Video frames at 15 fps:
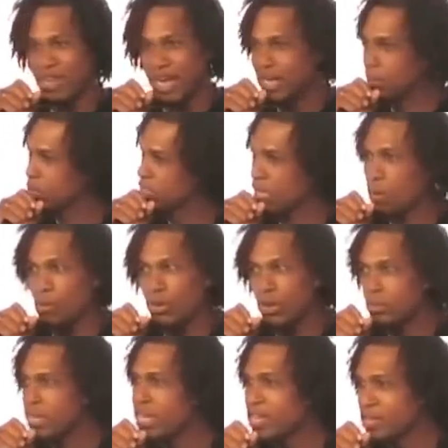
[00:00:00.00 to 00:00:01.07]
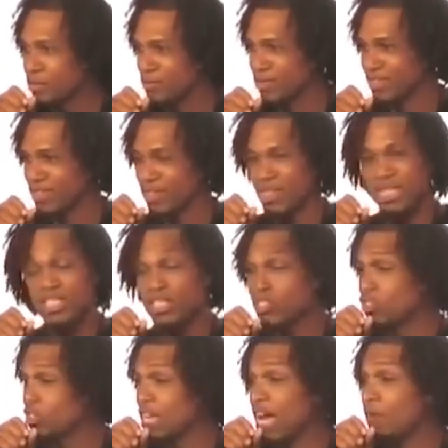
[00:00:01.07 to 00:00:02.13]
And I kept saying, I'm going to meet him. He said,
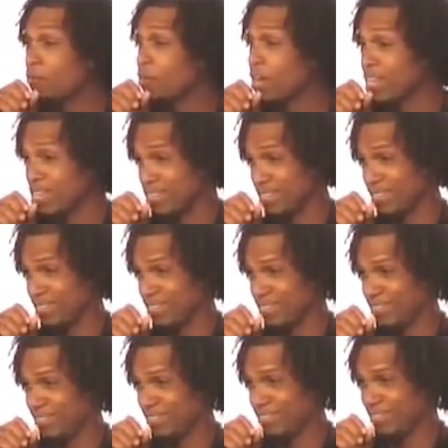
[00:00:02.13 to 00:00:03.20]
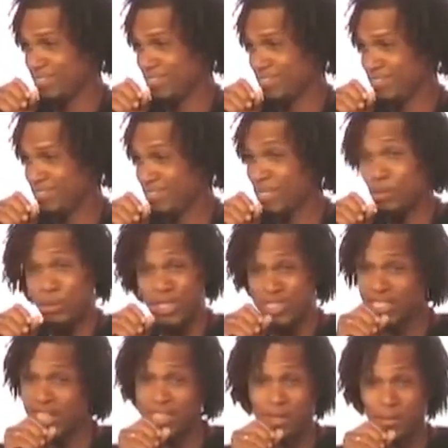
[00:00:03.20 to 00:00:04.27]
You're not ready. This is what he
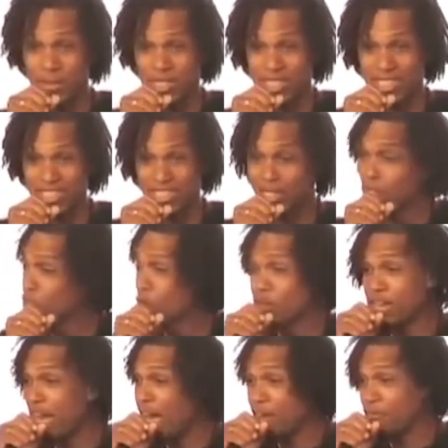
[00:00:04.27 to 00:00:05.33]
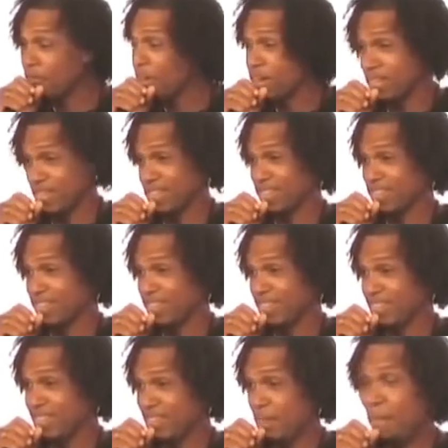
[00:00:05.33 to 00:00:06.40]
said to me. You're not ready.
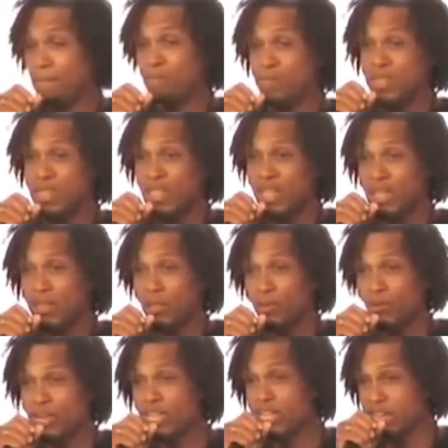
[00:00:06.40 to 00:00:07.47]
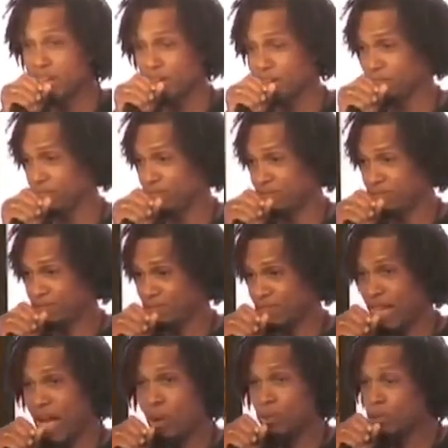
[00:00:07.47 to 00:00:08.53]
Three years.
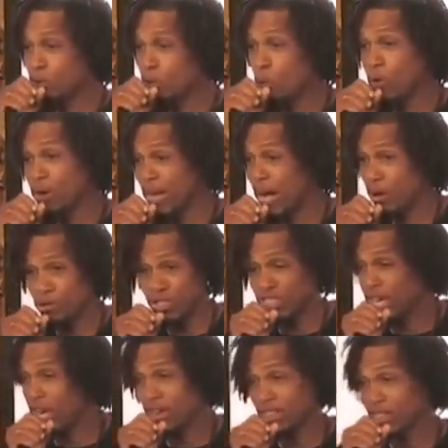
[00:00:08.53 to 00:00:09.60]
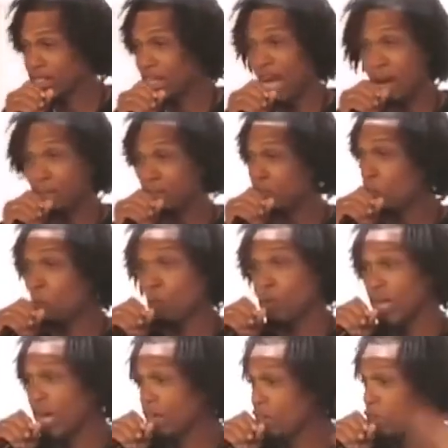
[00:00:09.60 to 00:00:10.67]
I was going out challenging cops the whole
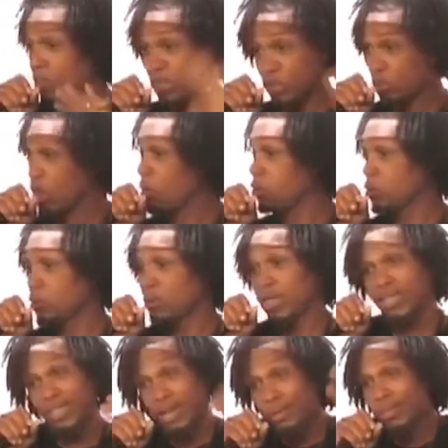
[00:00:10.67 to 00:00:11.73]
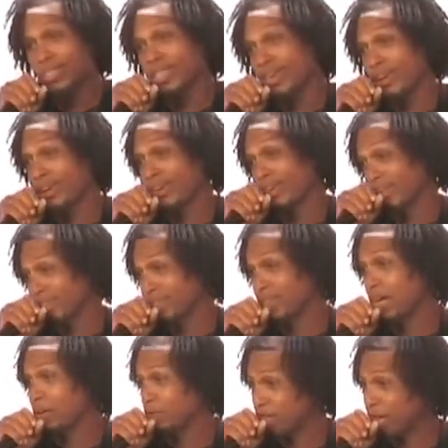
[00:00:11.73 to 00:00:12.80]
nine yards. This is what I was doing because I was arrogant at the
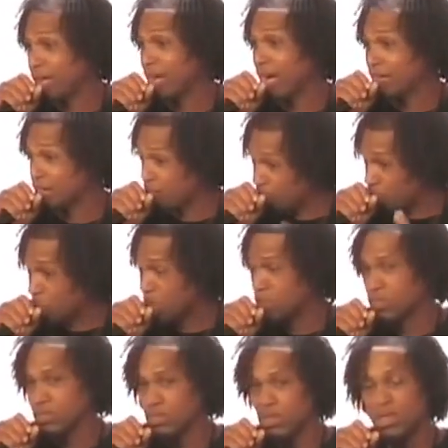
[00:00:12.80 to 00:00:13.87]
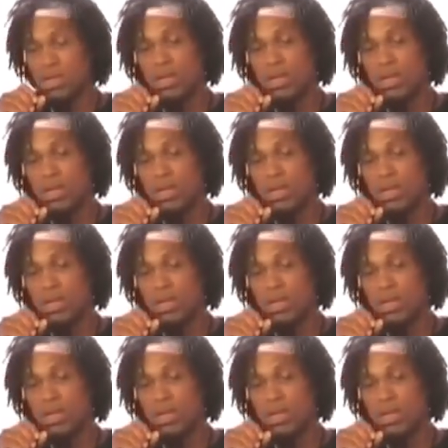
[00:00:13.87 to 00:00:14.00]
time because I got the information.